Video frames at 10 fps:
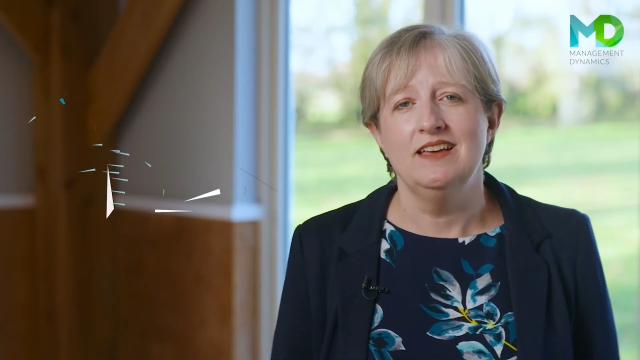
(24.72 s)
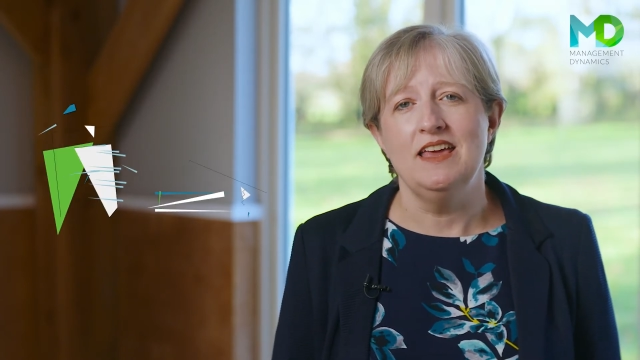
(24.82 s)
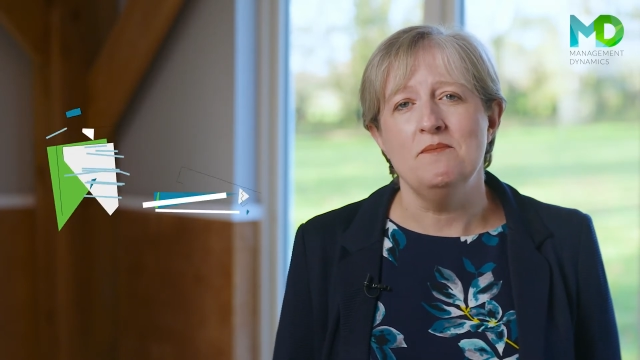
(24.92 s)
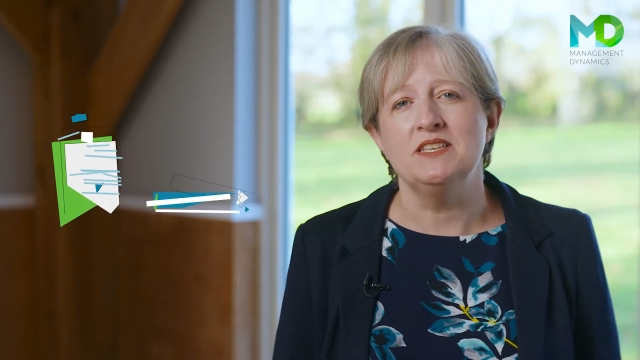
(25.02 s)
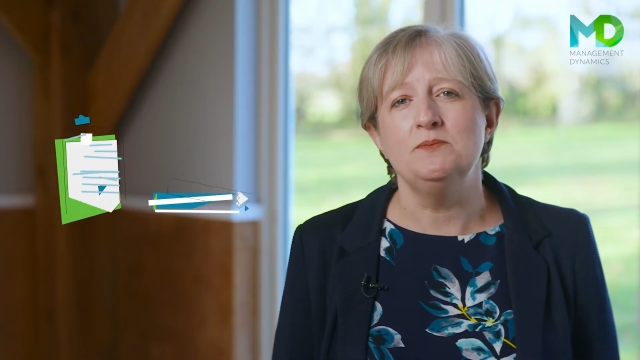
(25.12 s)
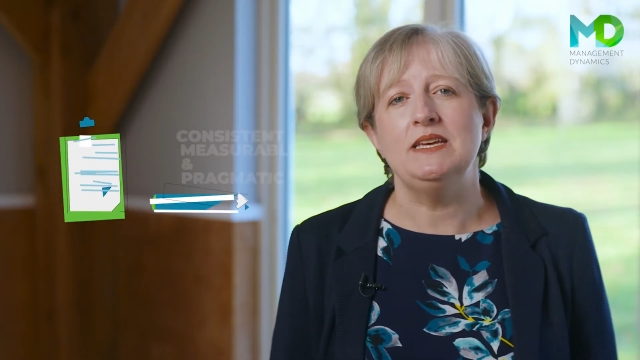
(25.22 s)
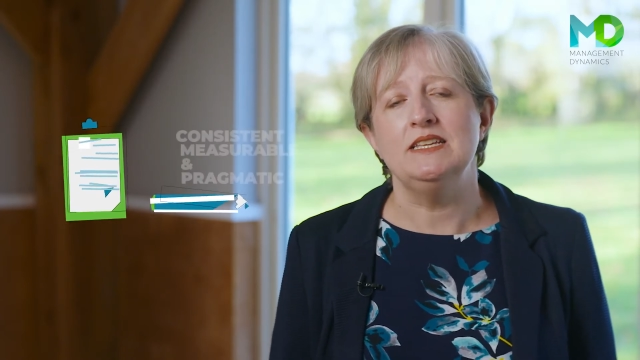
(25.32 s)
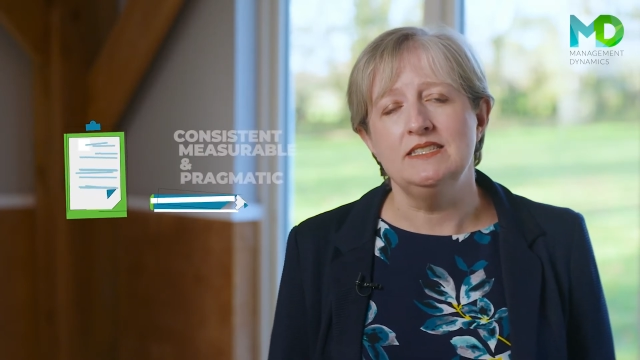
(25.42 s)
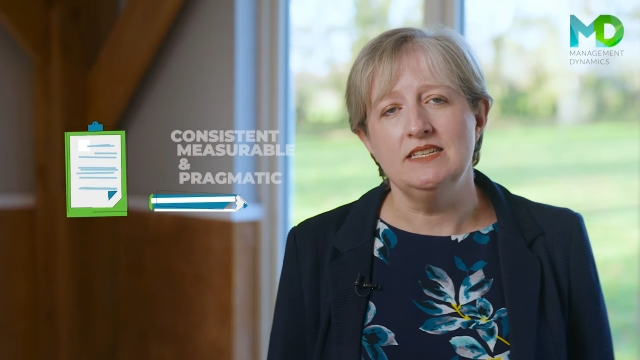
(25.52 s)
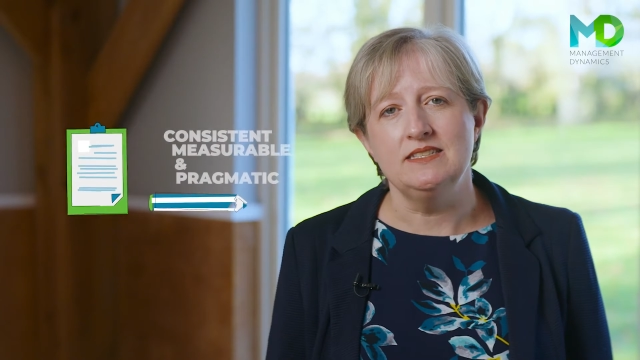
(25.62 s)
It must be
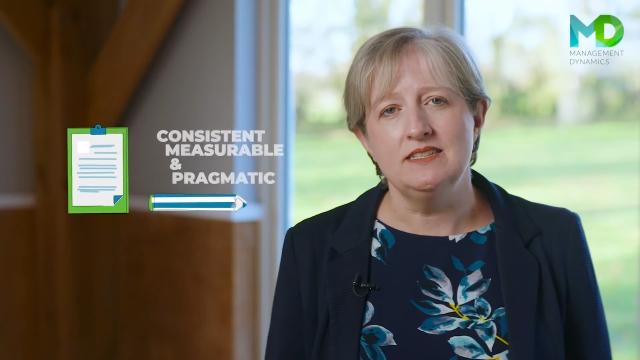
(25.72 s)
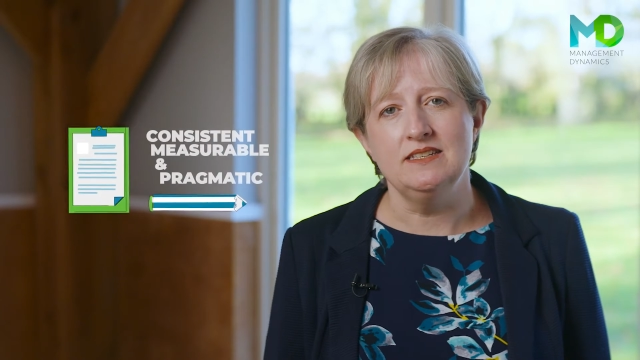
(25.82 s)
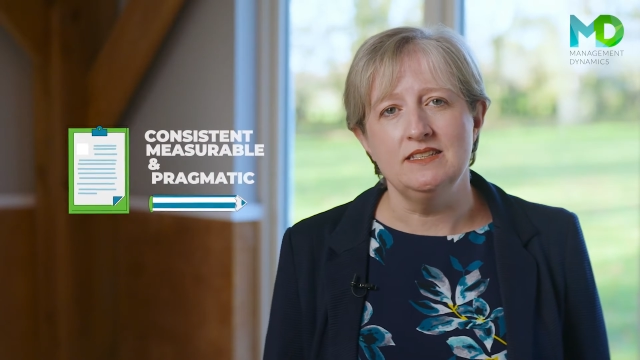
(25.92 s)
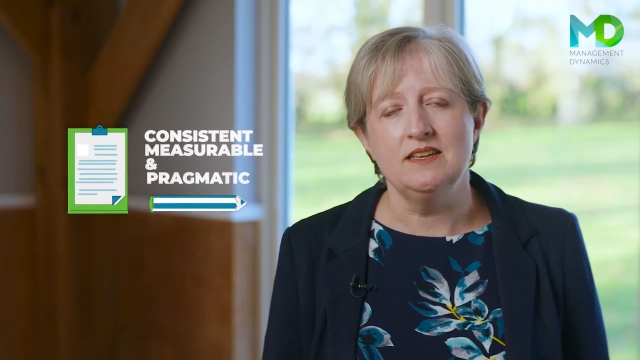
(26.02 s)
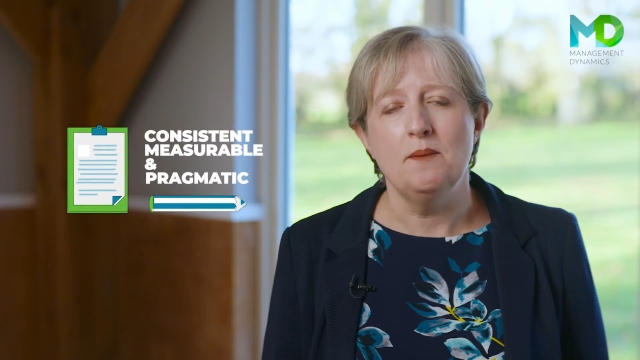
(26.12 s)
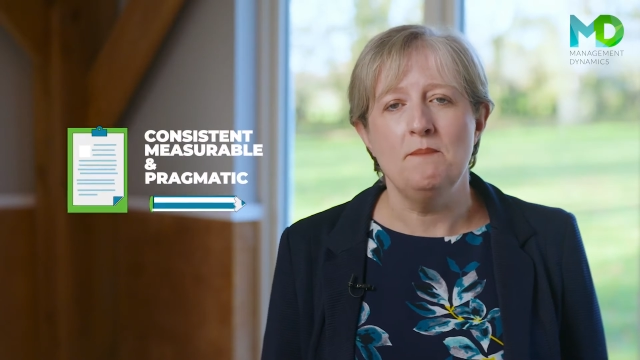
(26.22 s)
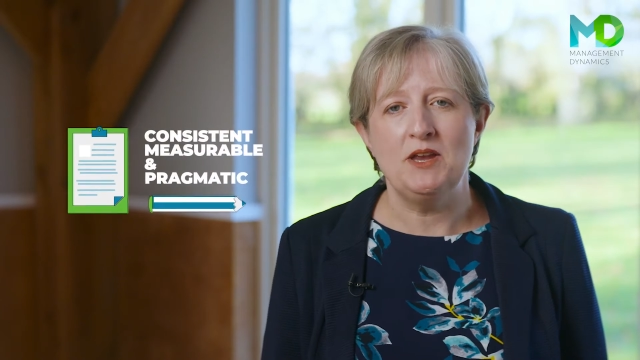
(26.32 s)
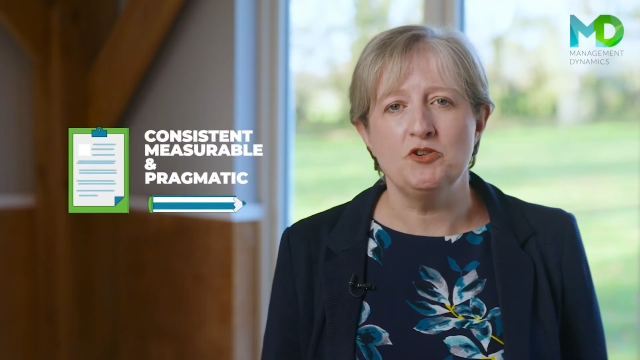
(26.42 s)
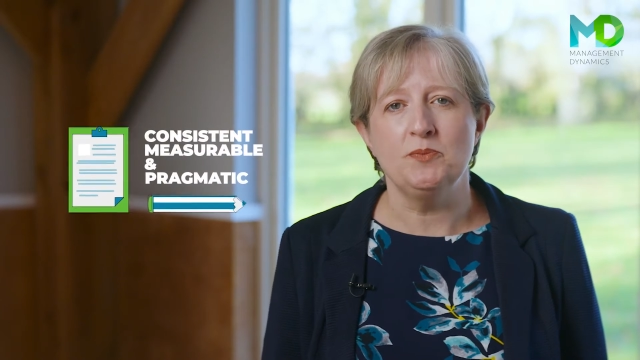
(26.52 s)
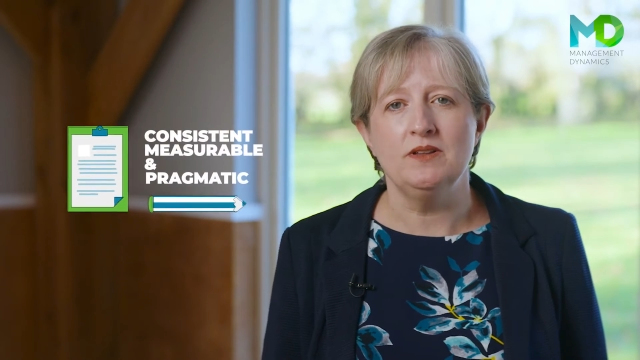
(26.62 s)
consistent,
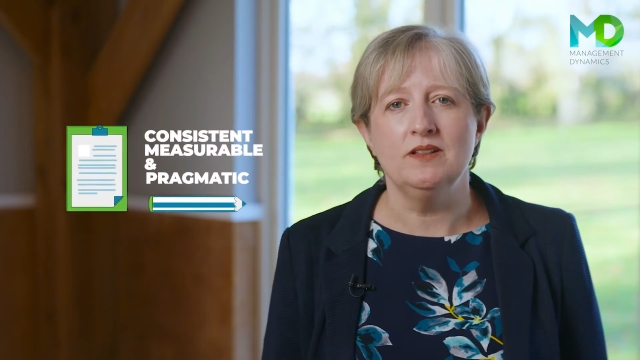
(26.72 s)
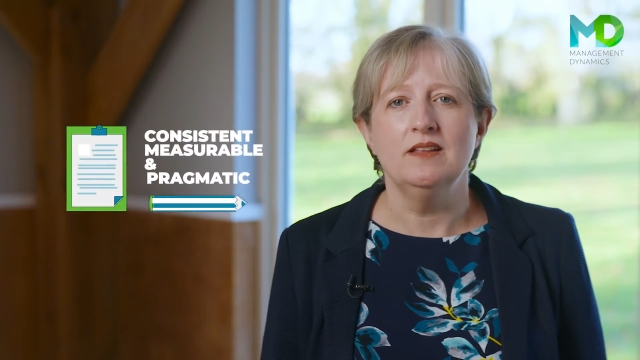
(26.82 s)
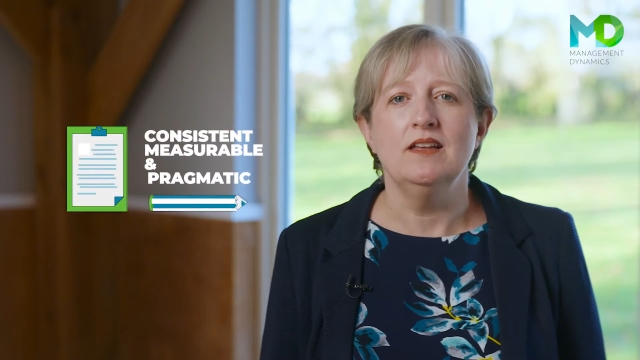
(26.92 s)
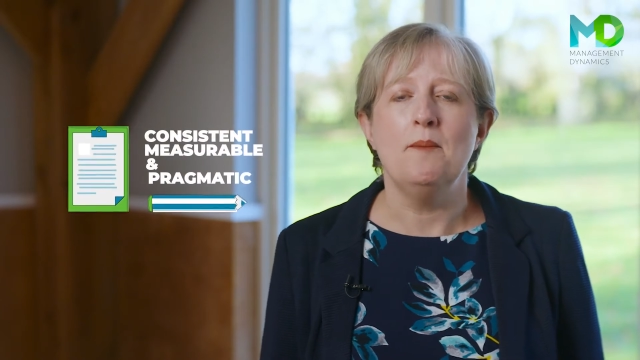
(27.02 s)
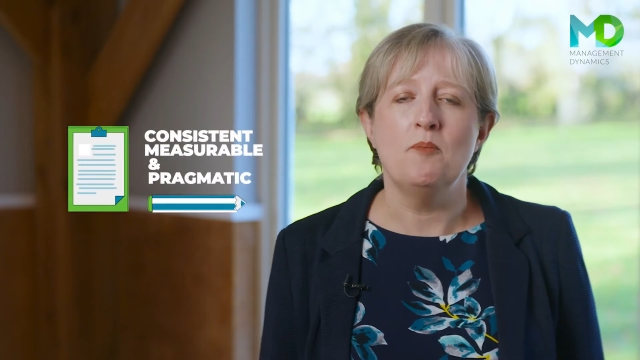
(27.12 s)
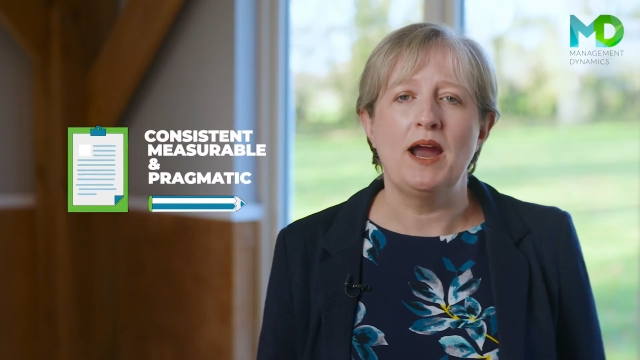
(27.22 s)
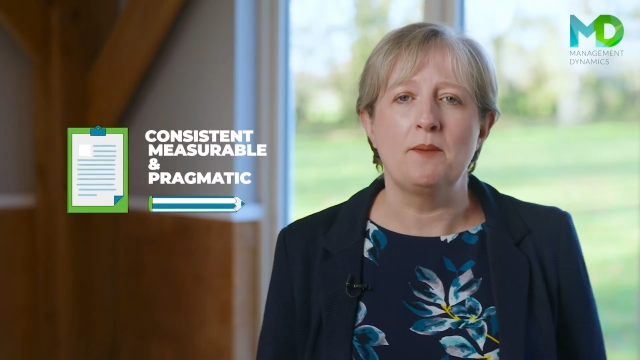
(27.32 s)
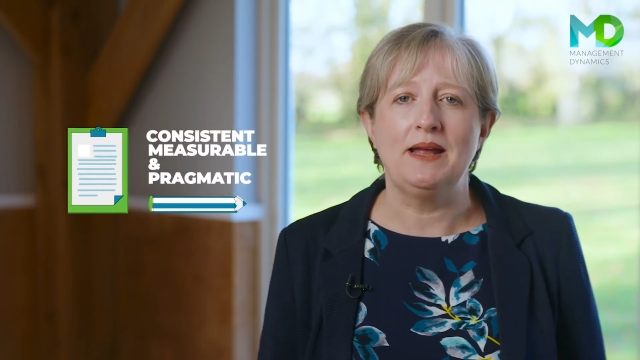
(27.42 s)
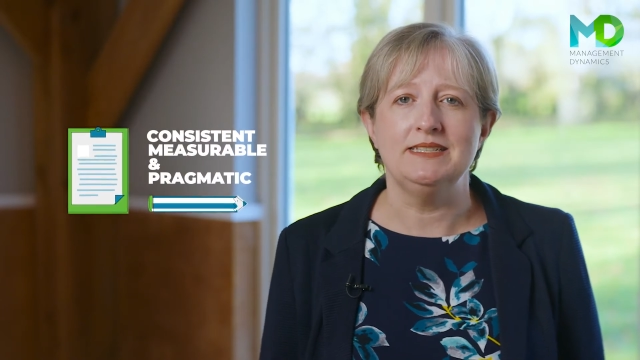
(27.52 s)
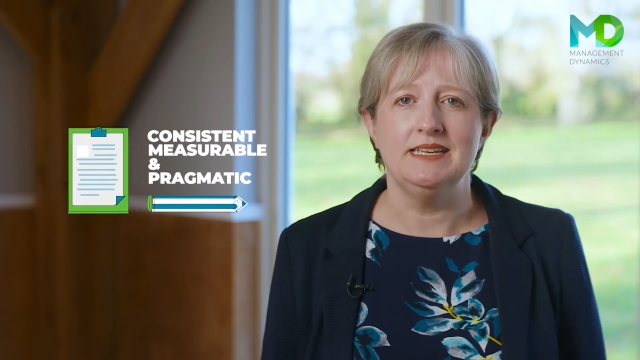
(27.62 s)
measurable and
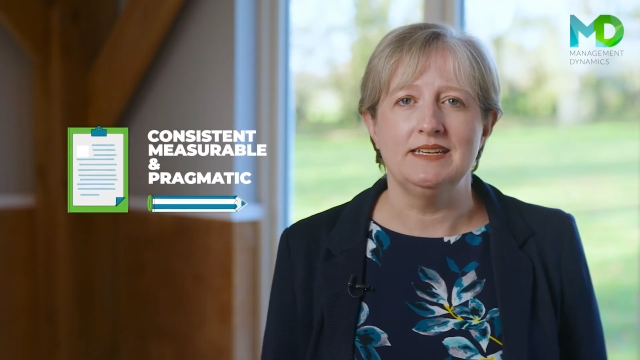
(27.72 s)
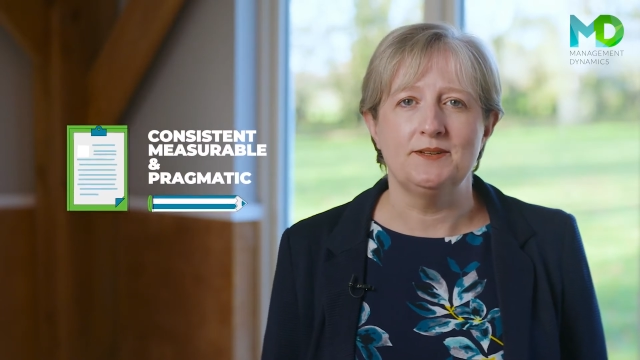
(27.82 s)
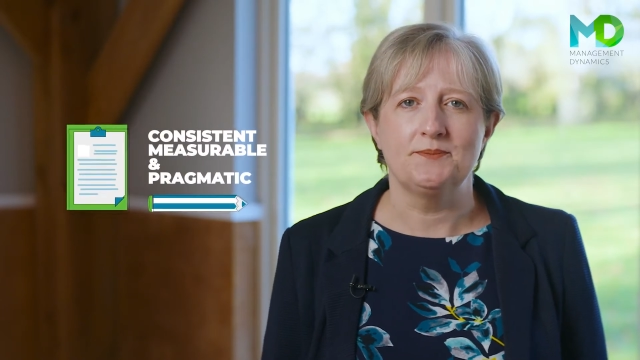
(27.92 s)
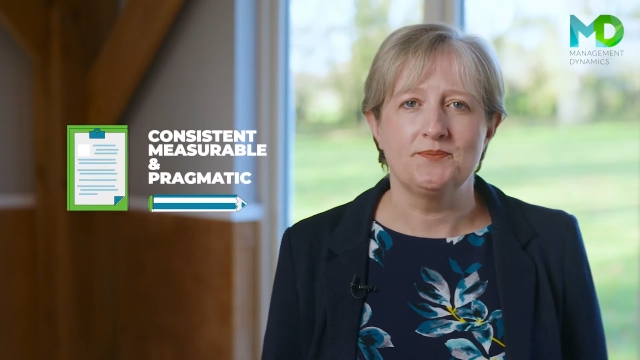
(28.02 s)
pragmatic.